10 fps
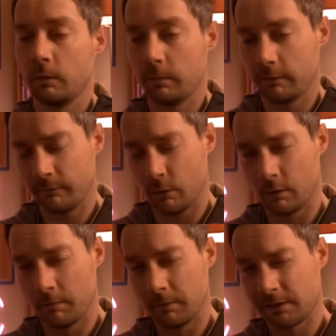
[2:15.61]
will
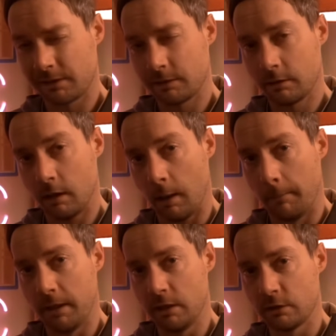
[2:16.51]
perform
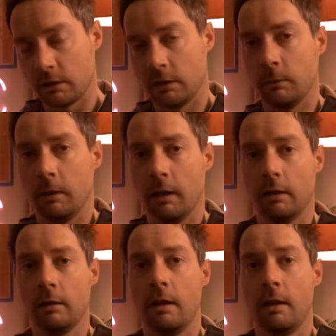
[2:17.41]
amazingly well,